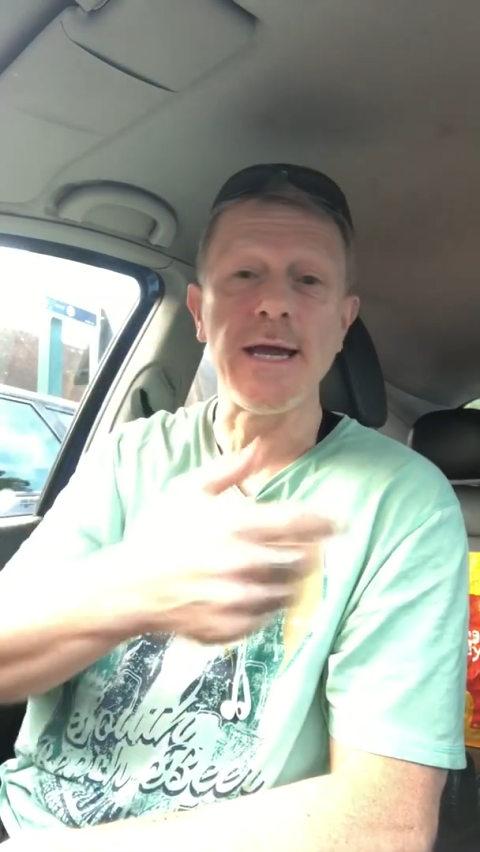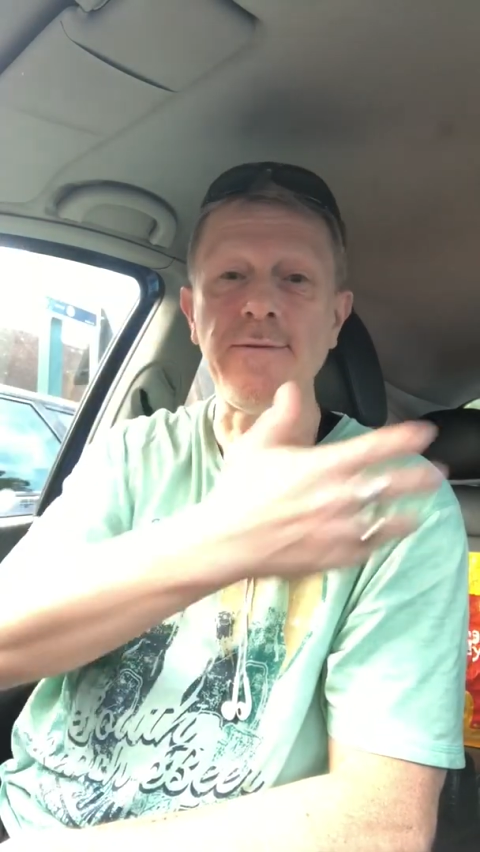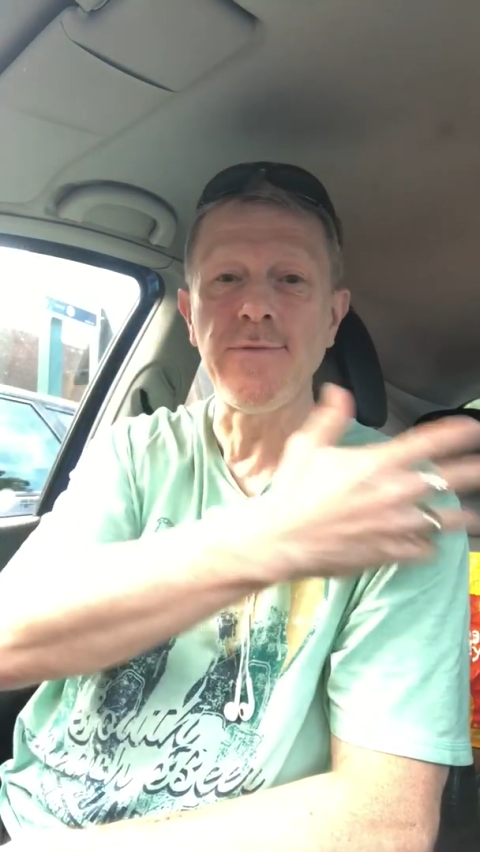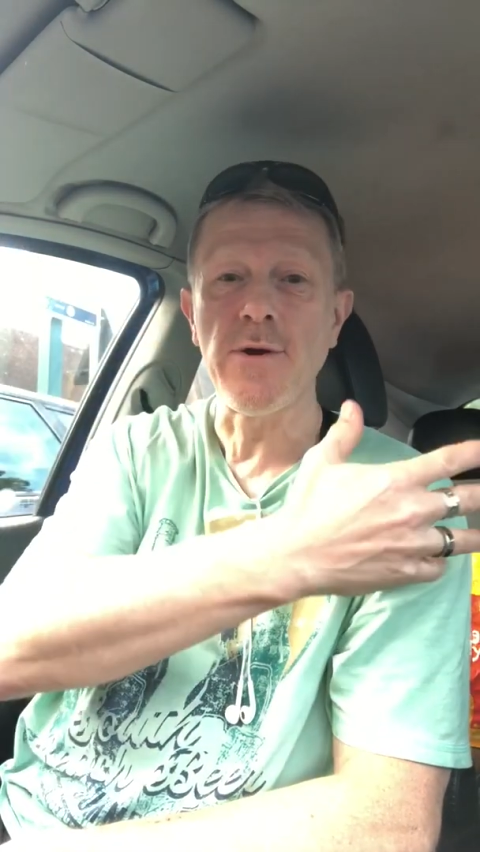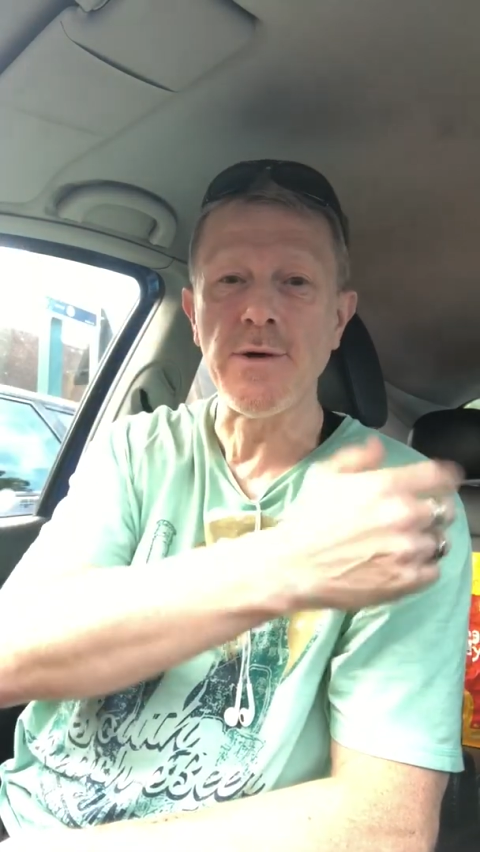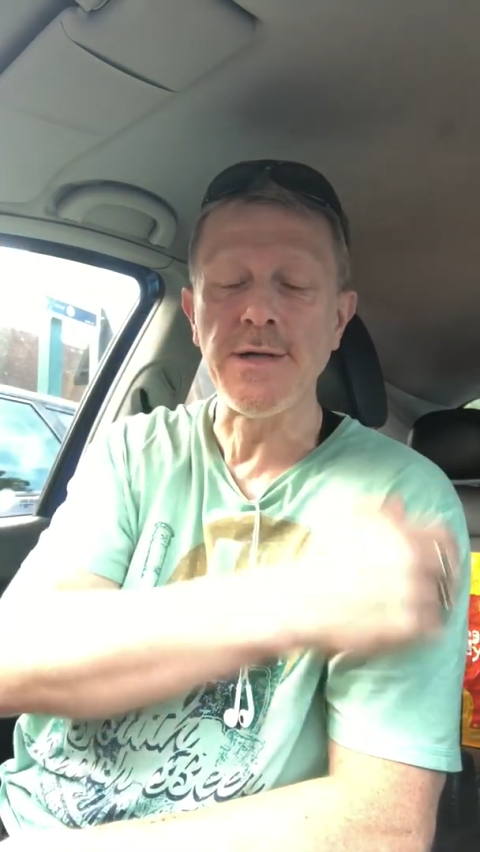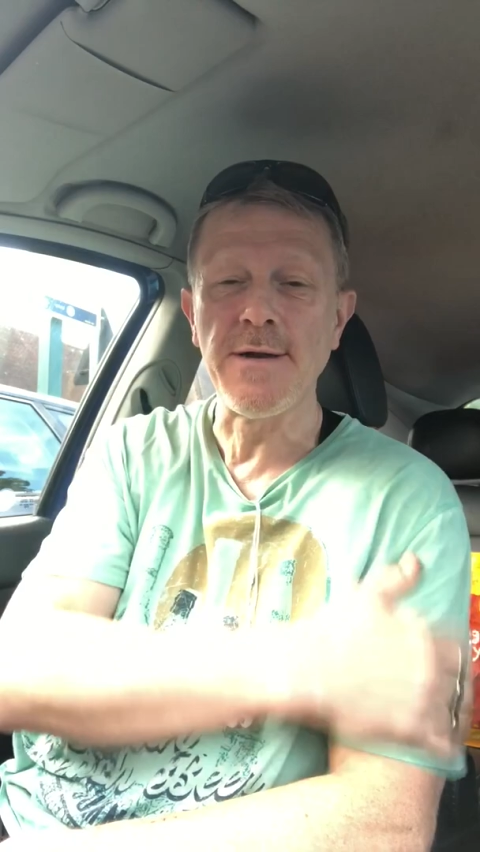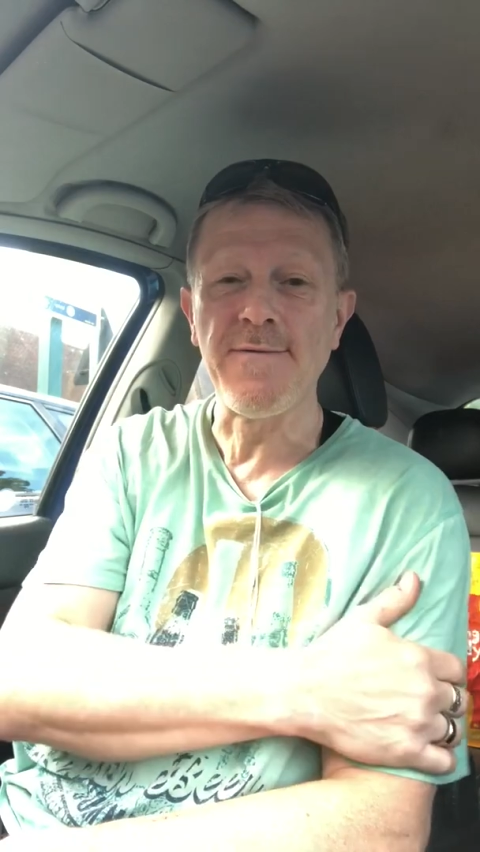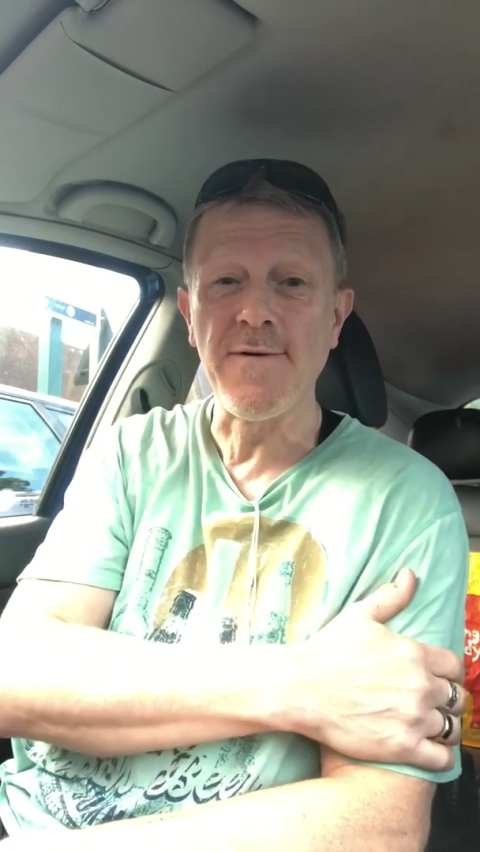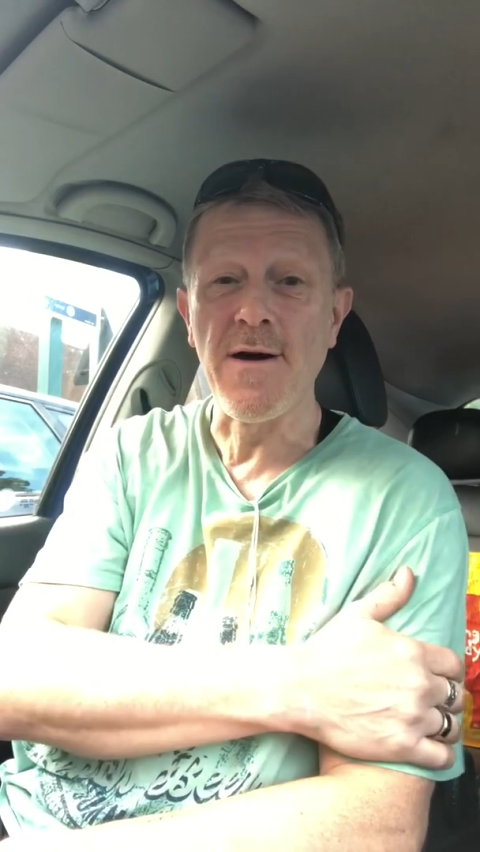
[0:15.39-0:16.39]
even though I did
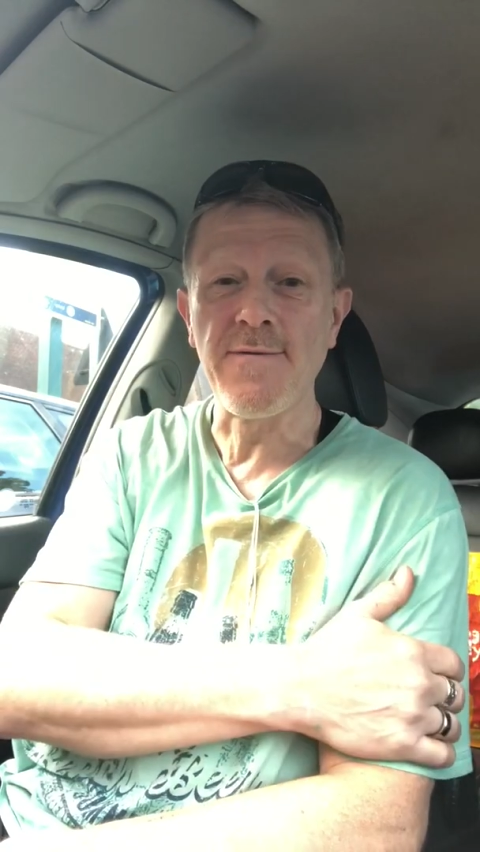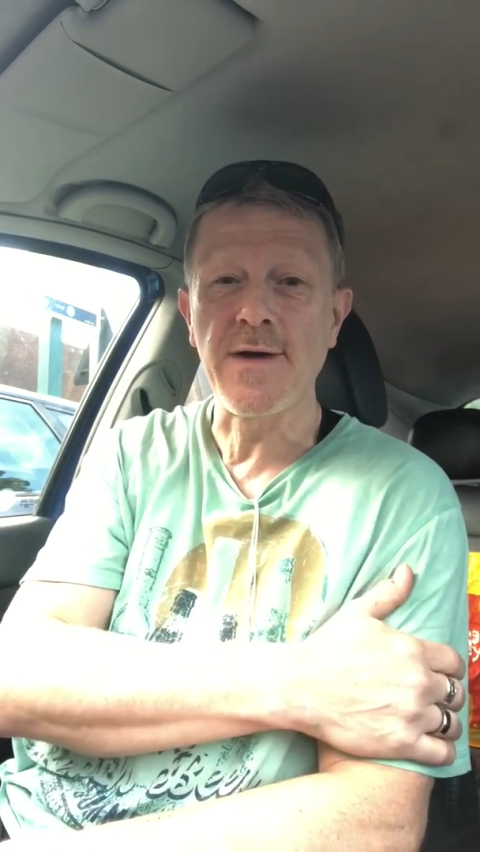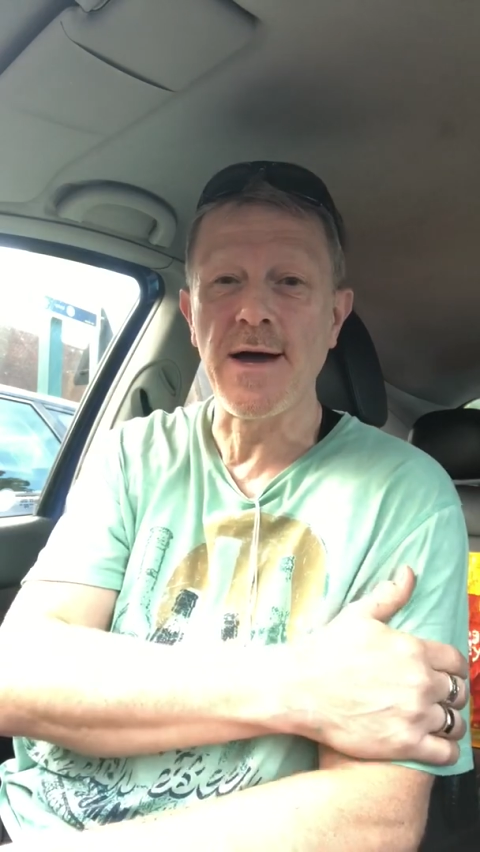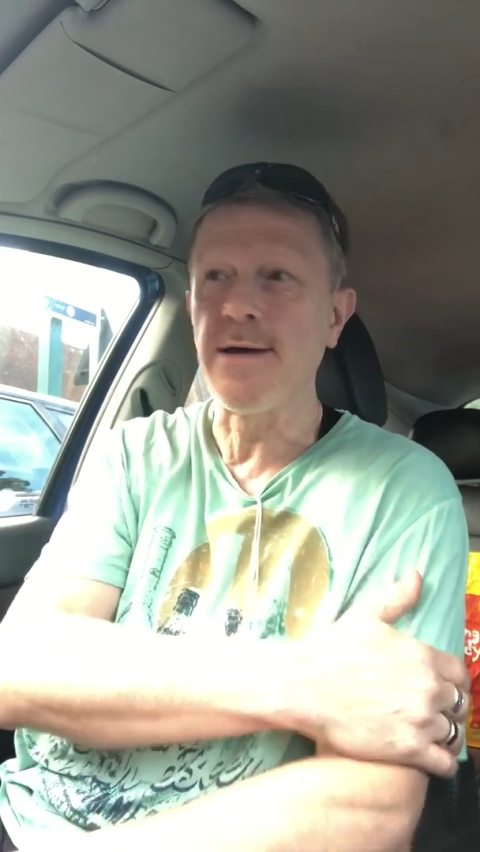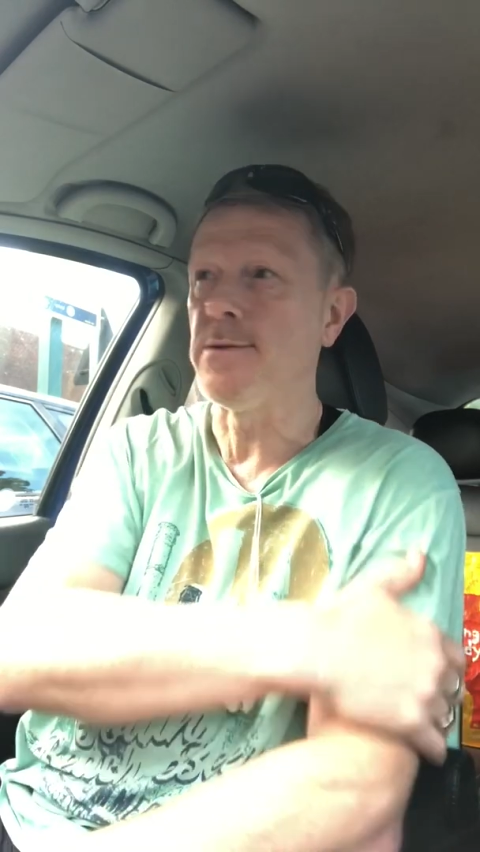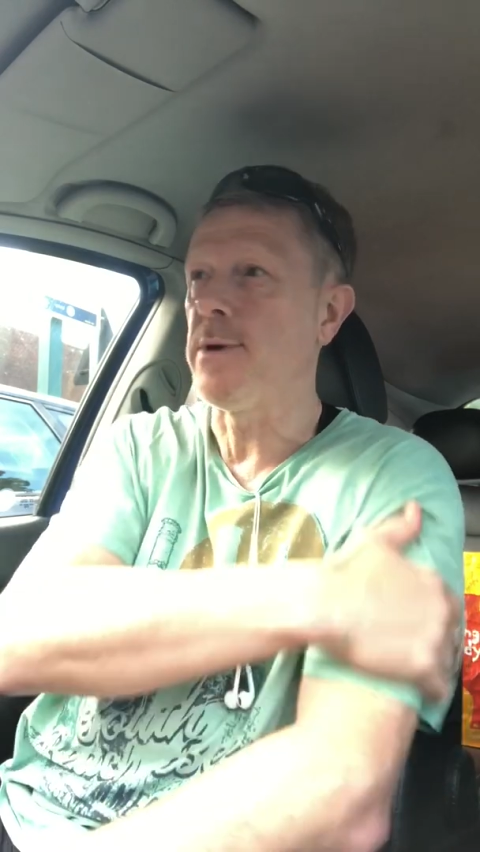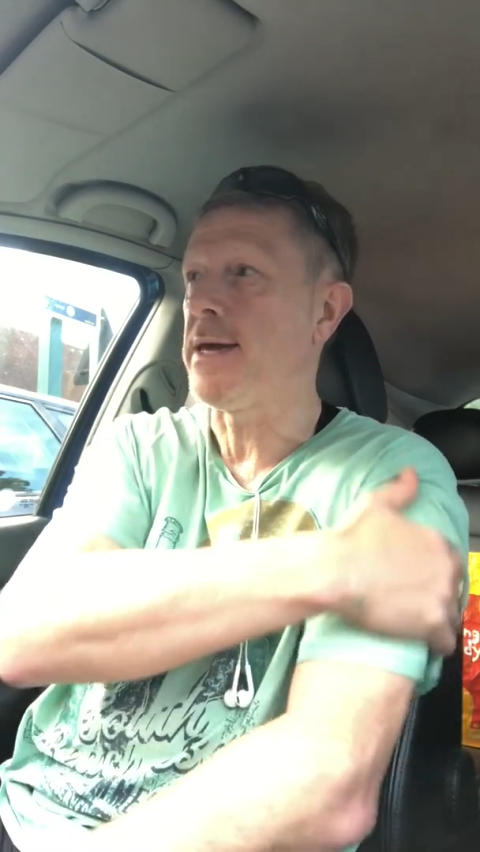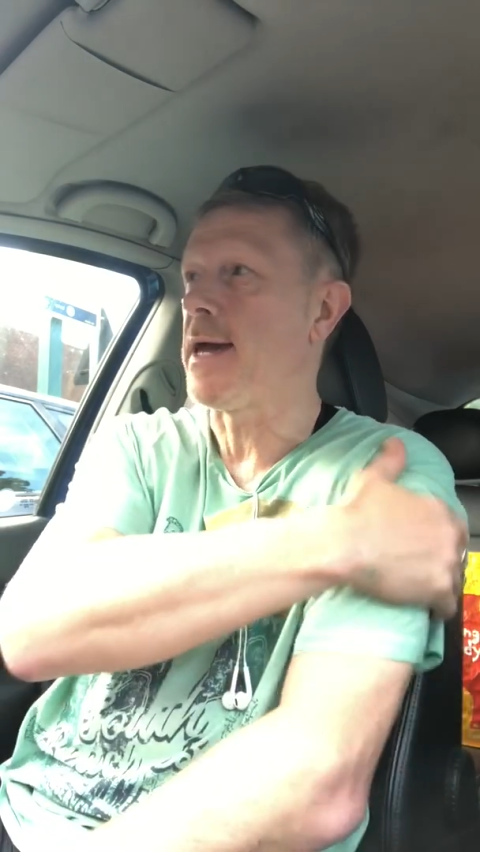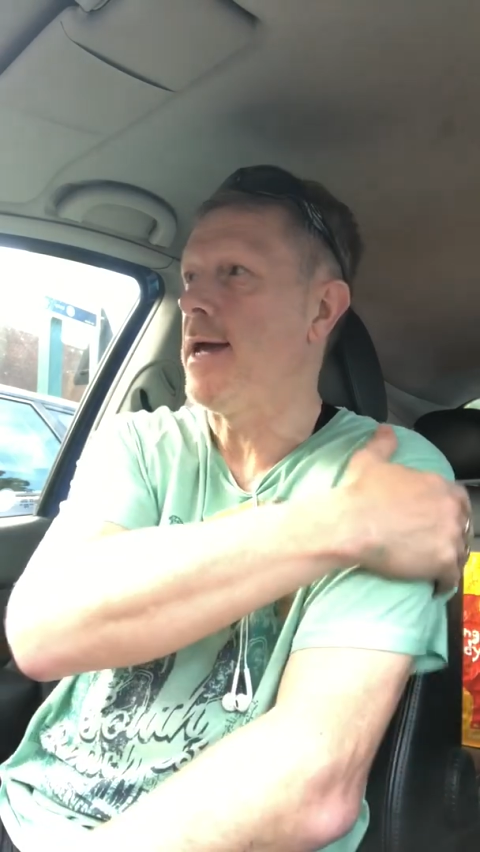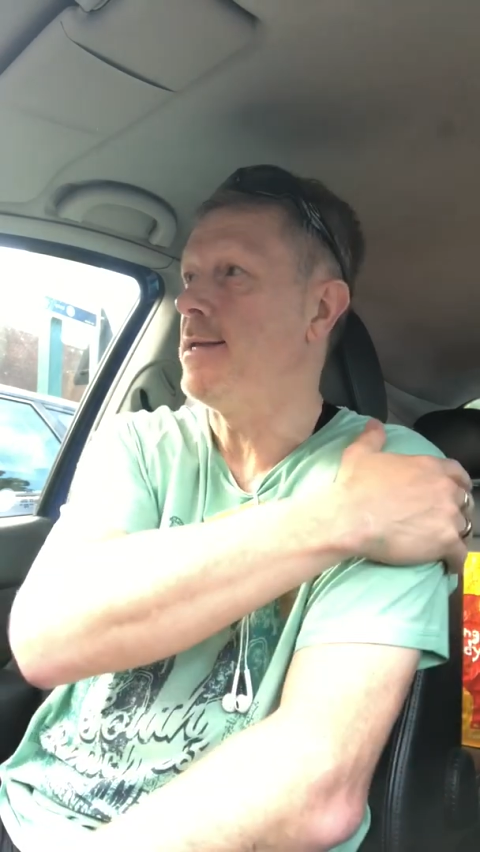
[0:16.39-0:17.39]
a 5k at the
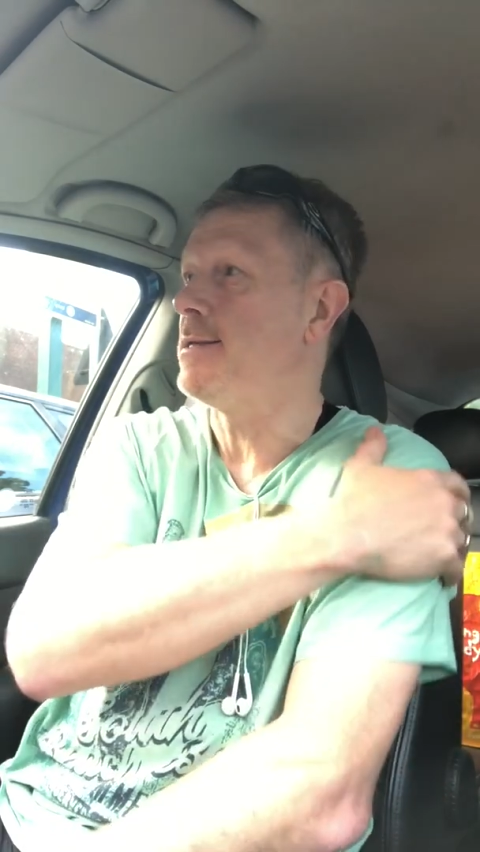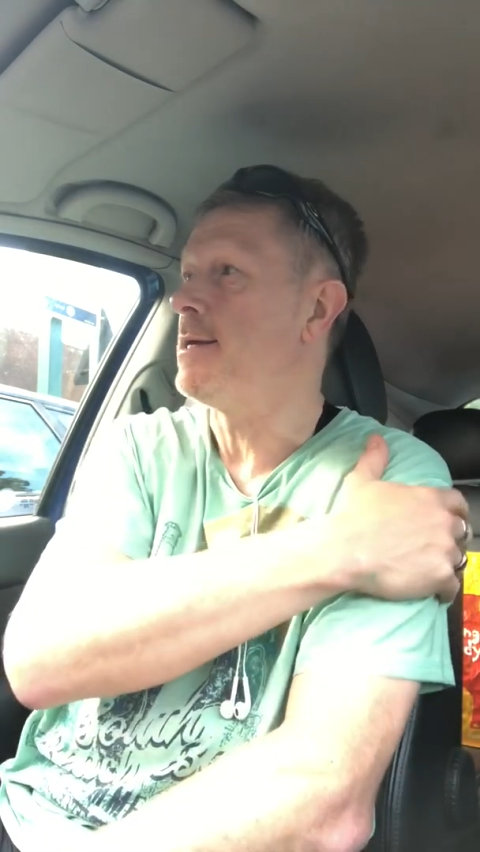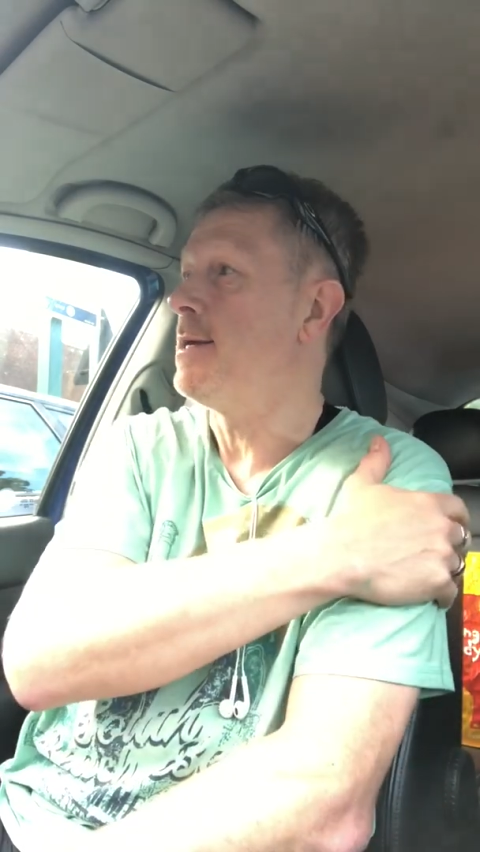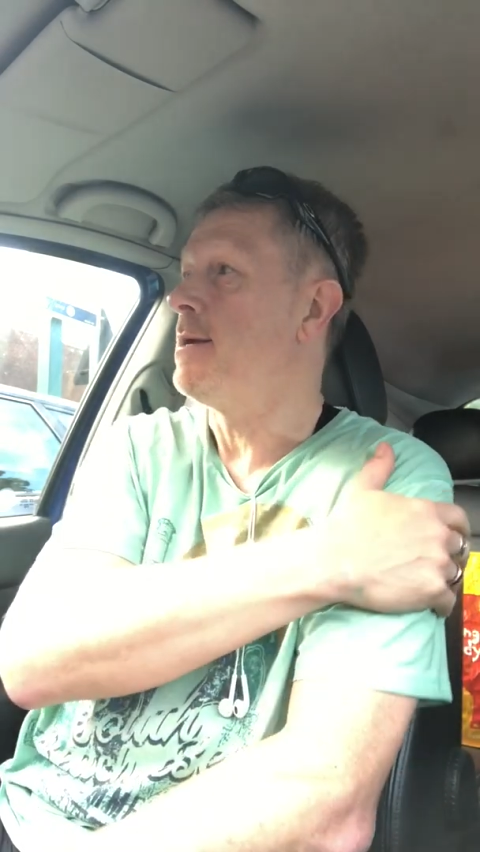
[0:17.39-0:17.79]
weekend.